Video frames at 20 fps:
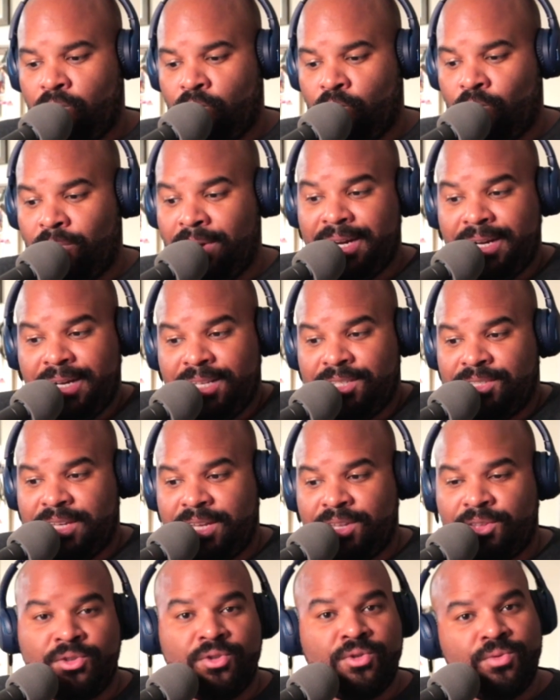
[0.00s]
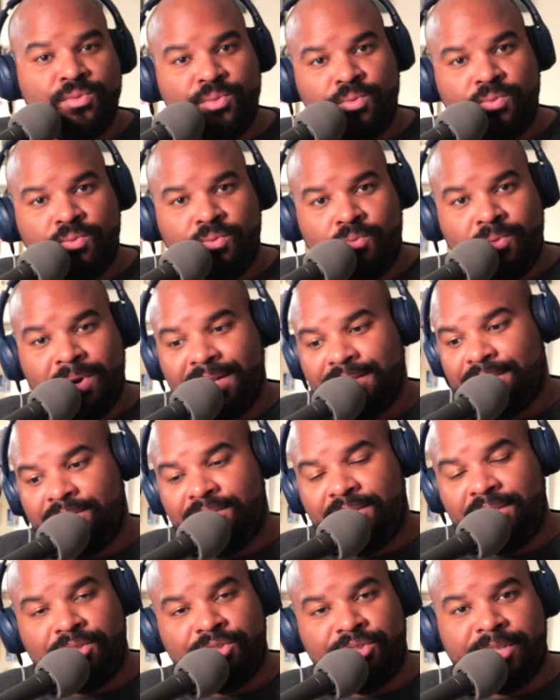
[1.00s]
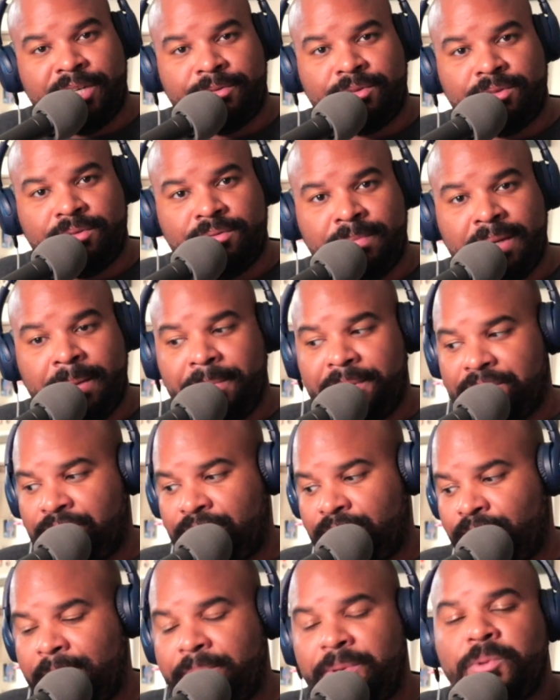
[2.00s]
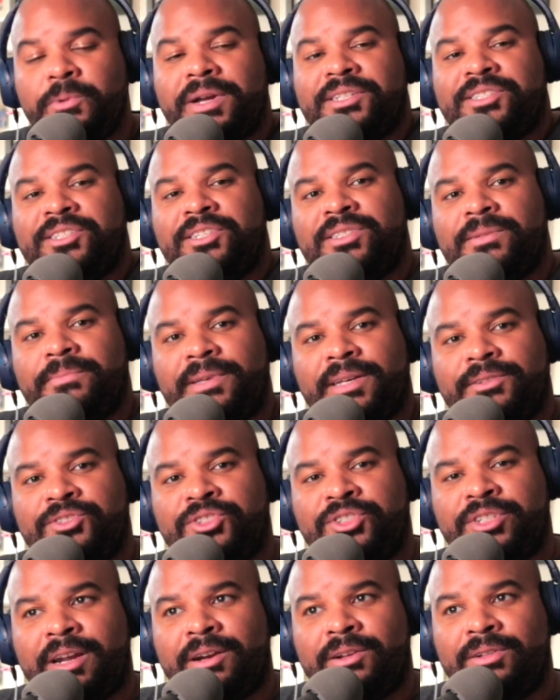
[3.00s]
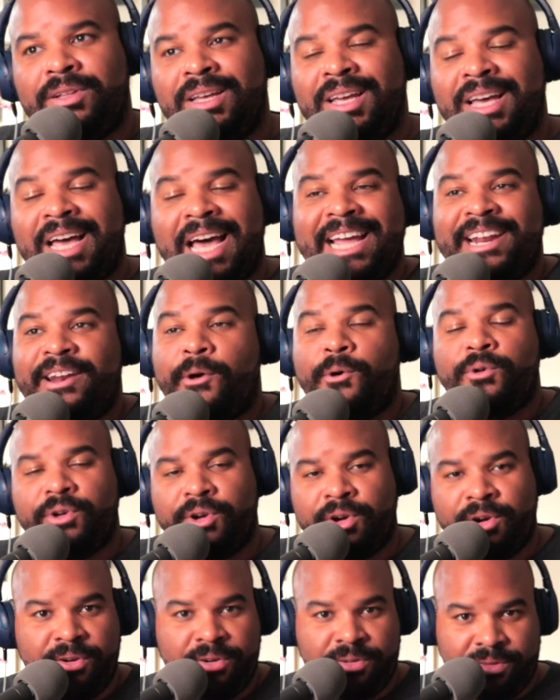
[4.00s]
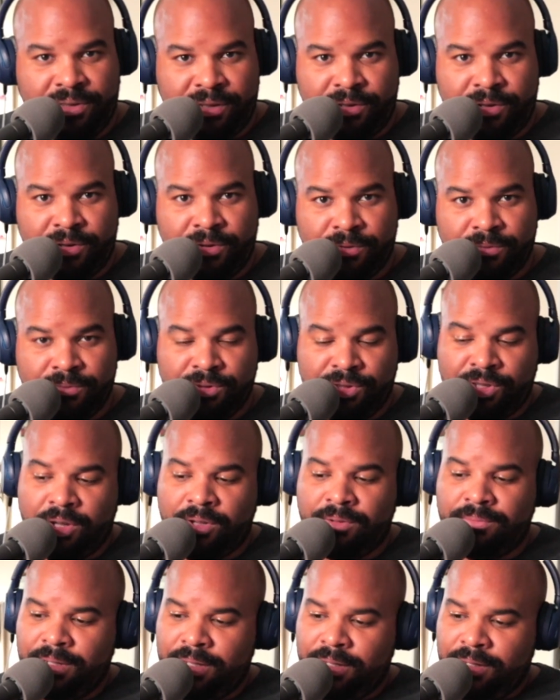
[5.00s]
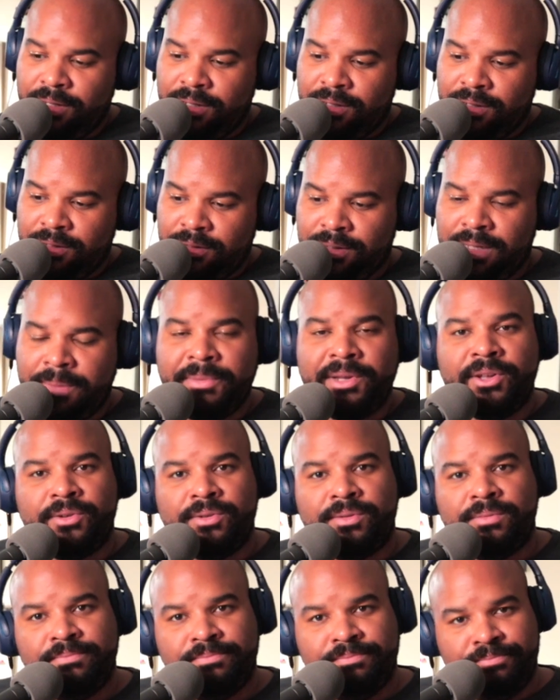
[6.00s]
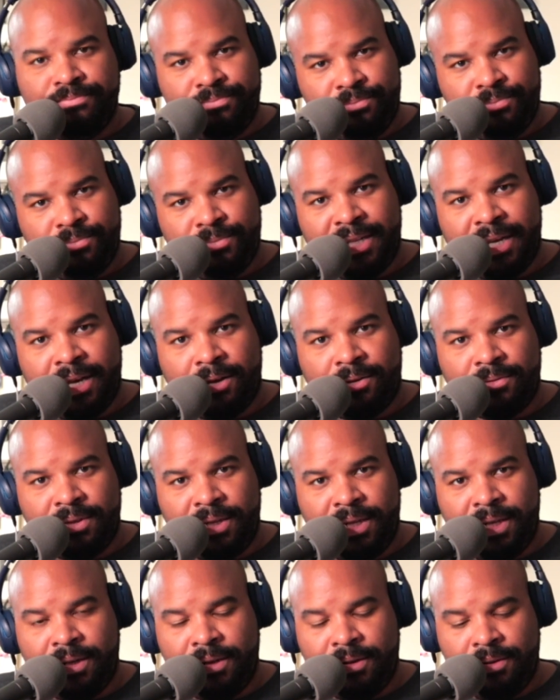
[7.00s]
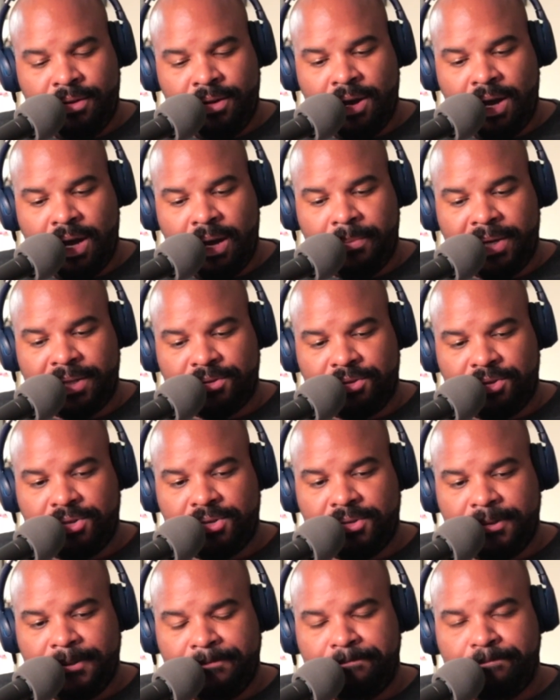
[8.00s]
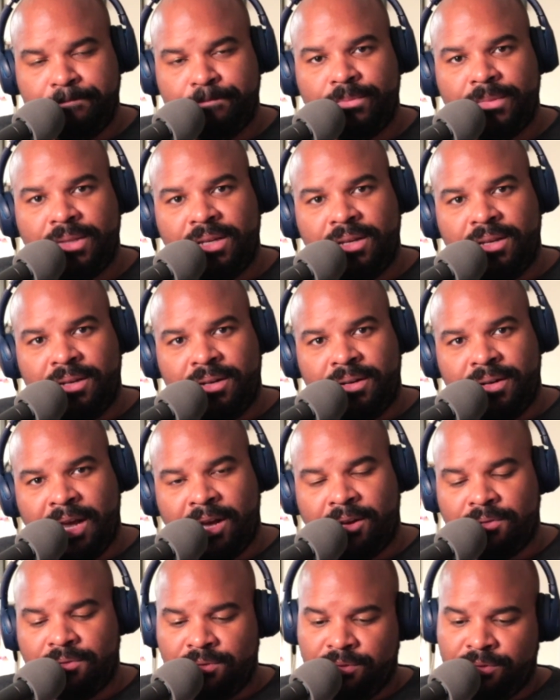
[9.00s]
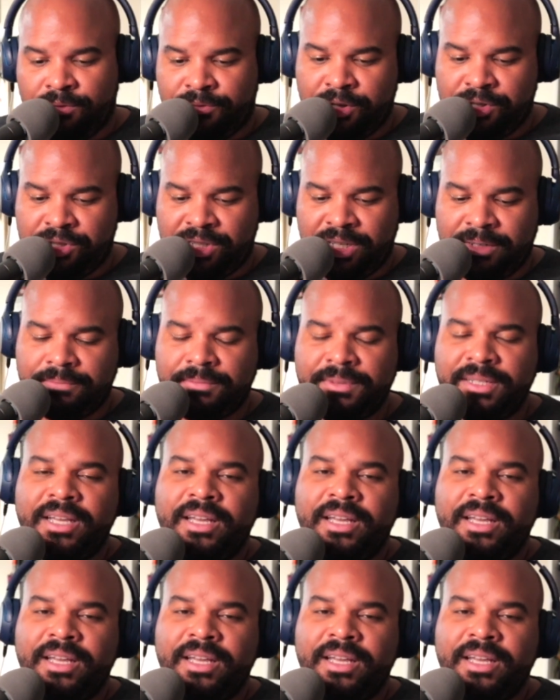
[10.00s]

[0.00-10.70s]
what it is that you want to see in general. Maybe you want to see something on this channel I don't currently do. So let me know down in the comments. Now, first thing,